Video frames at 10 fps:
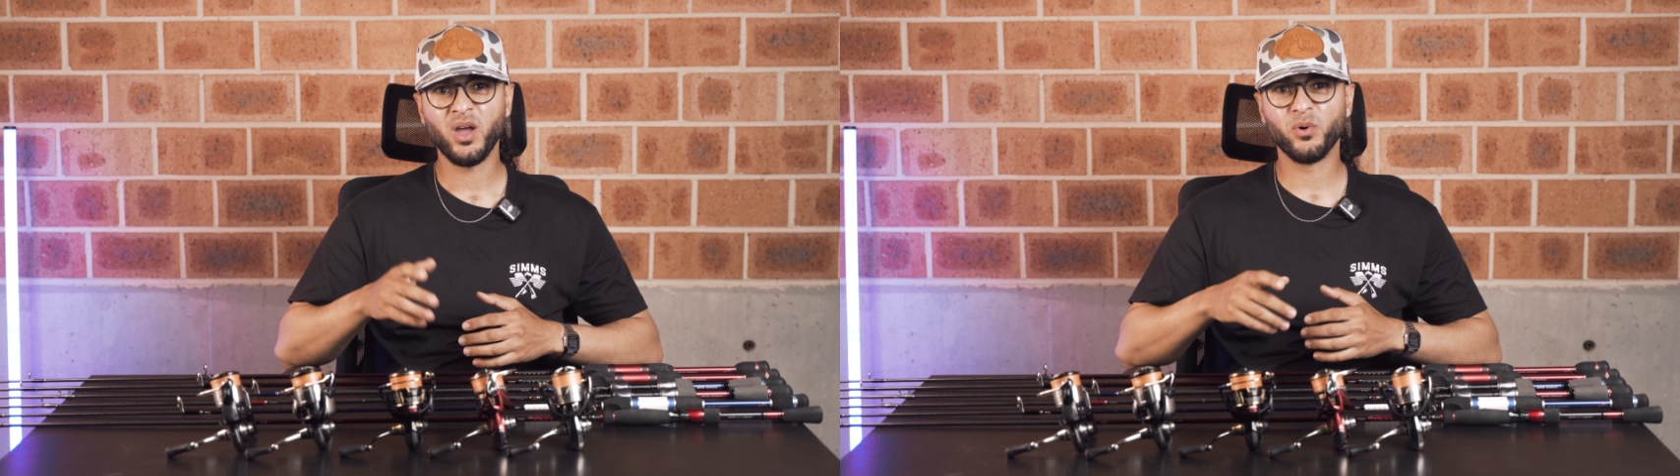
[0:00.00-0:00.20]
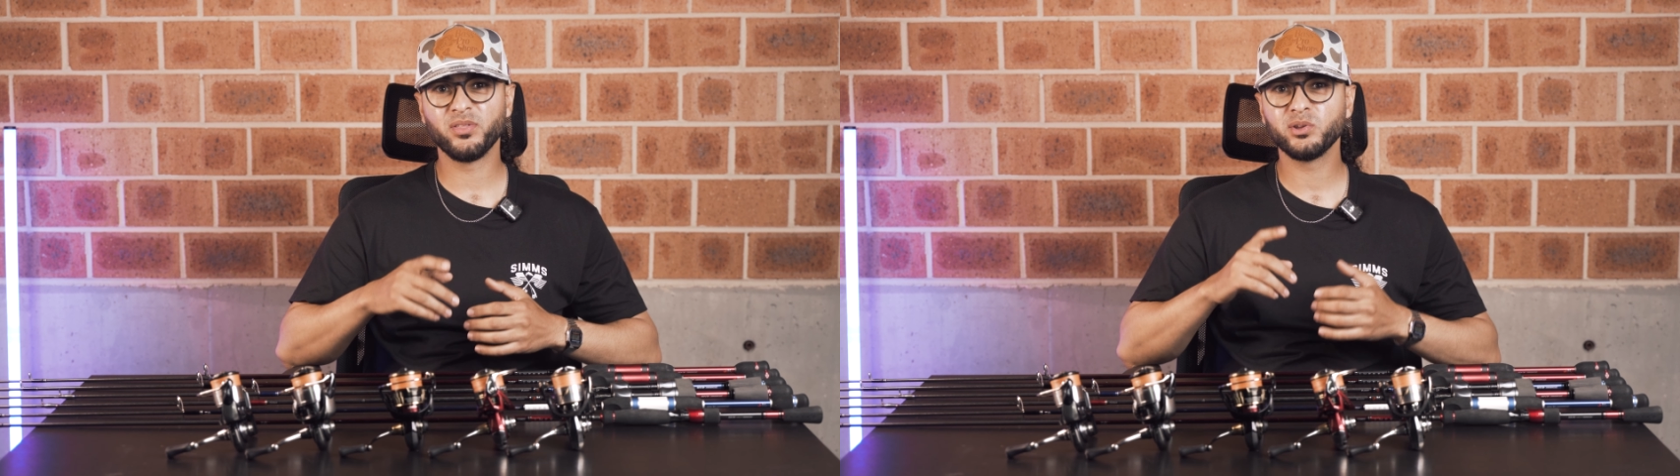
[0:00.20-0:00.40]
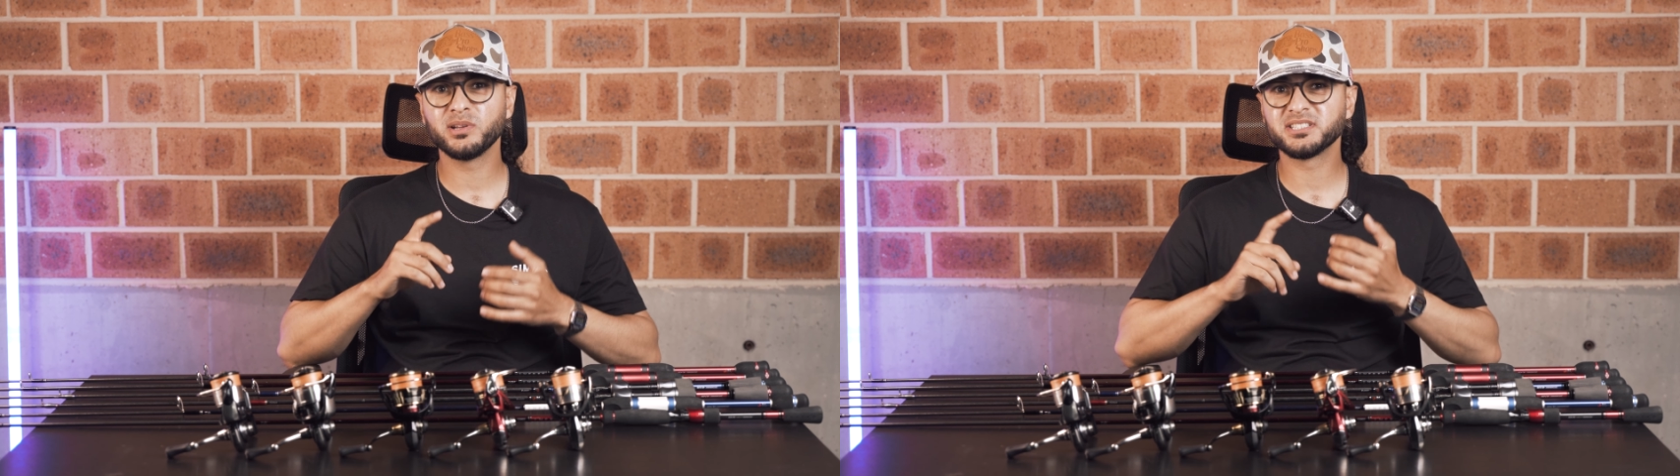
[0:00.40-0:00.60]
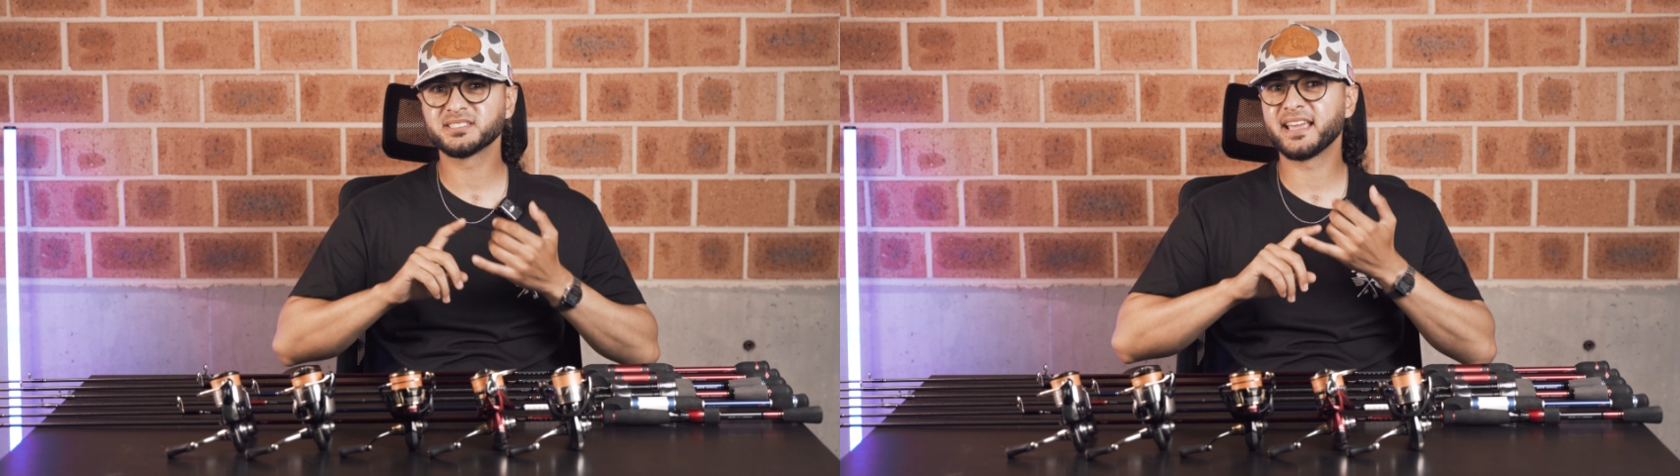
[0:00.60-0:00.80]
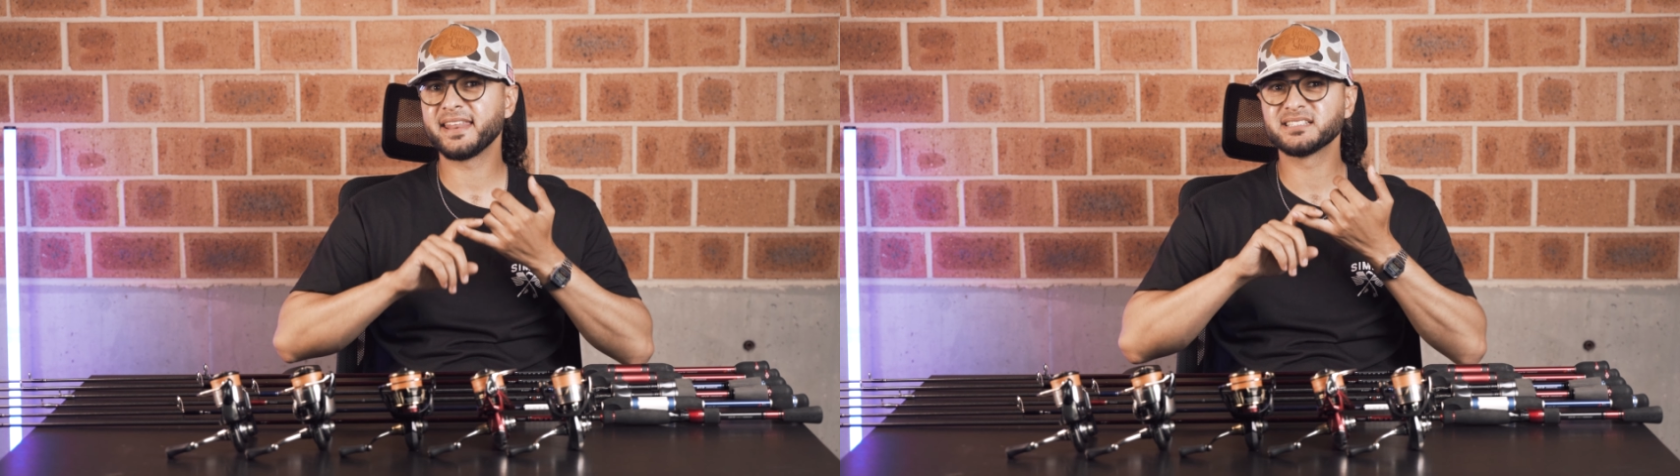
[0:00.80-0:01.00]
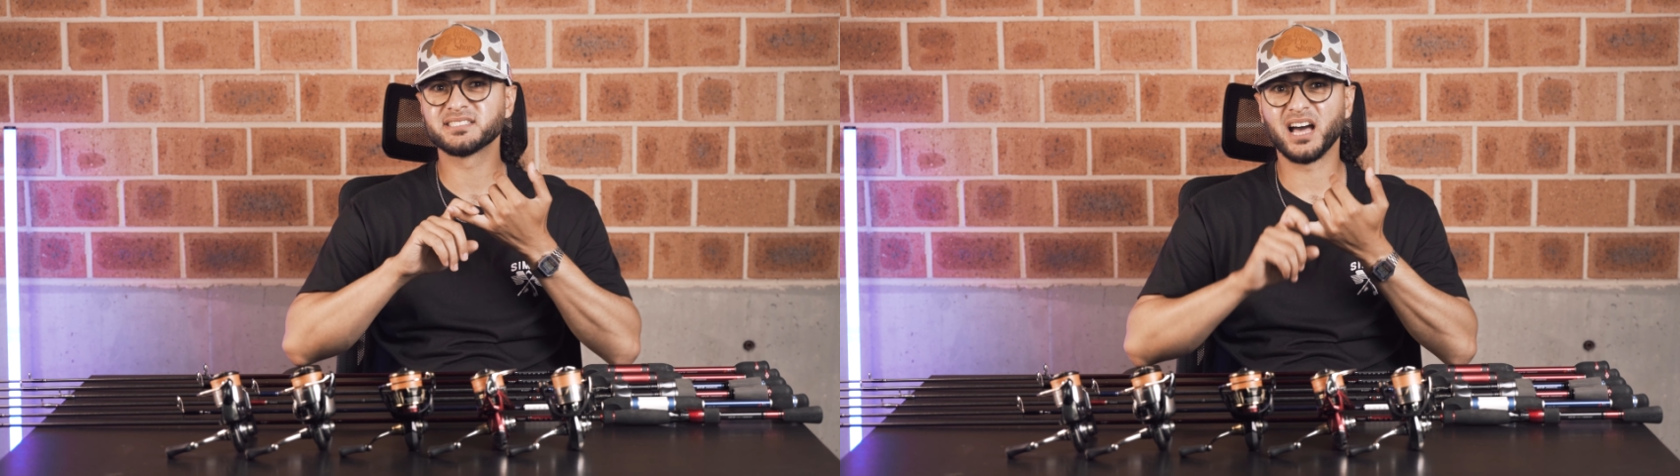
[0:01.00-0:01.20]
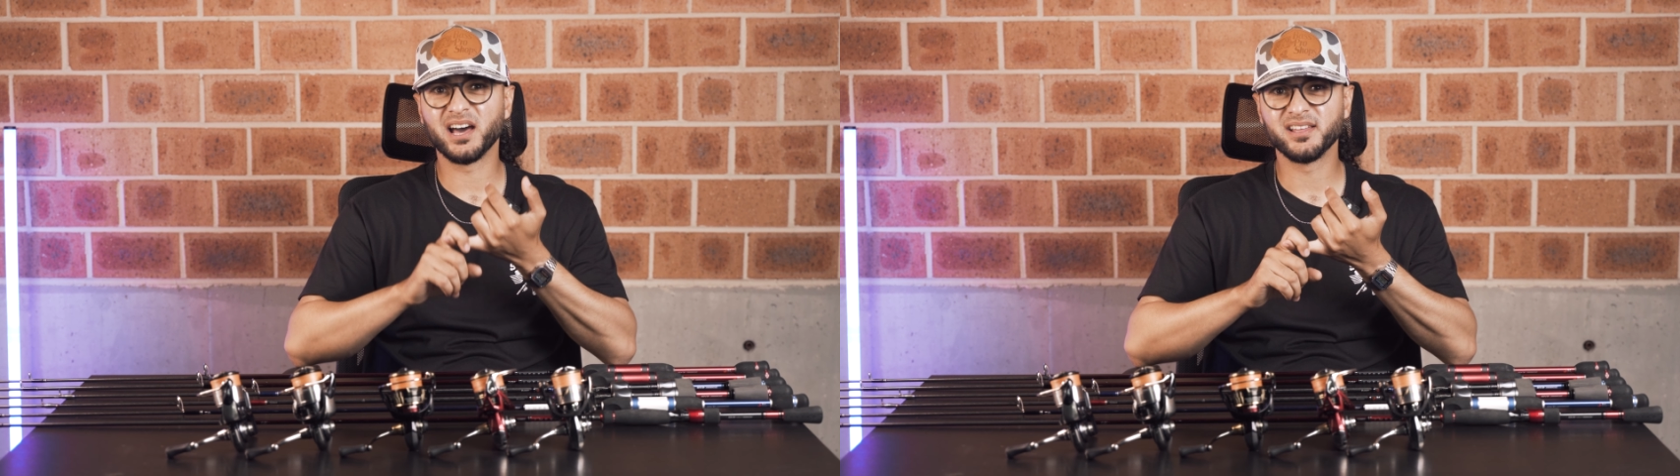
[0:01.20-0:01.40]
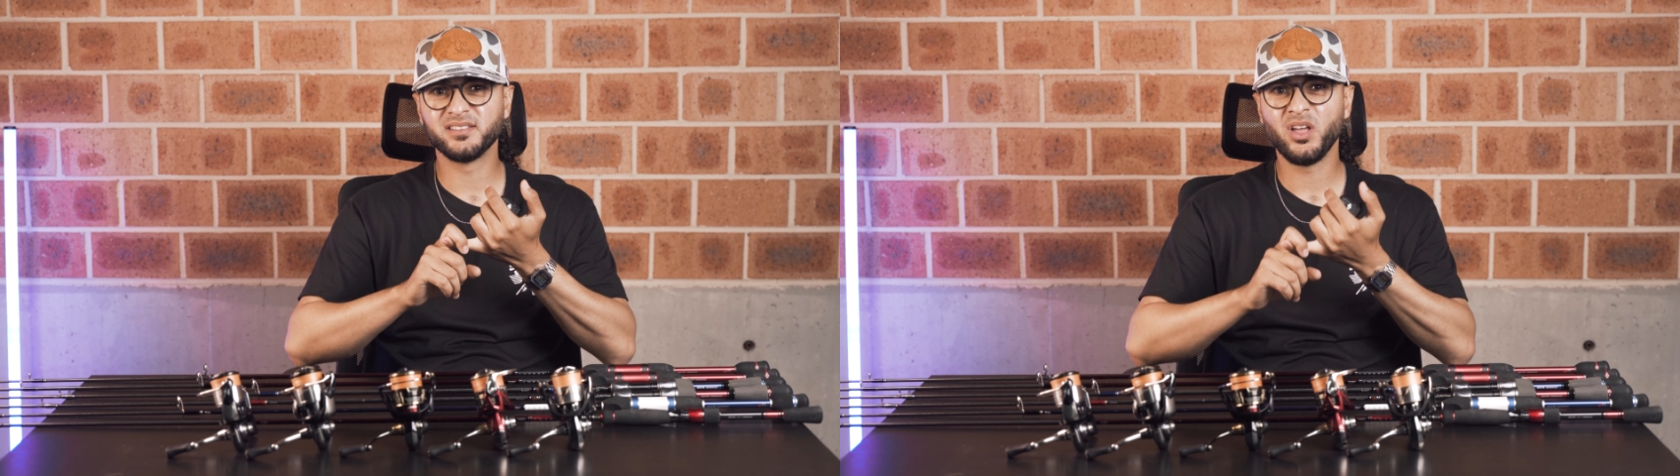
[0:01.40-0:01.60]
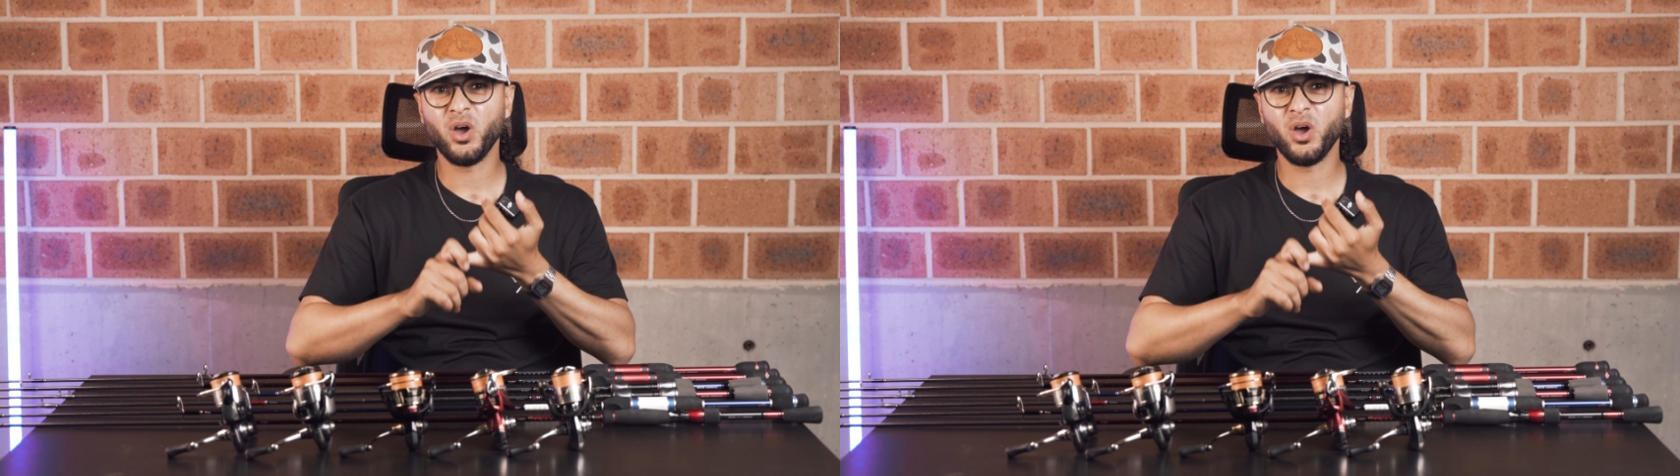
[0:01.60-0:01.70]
whether you're just getting started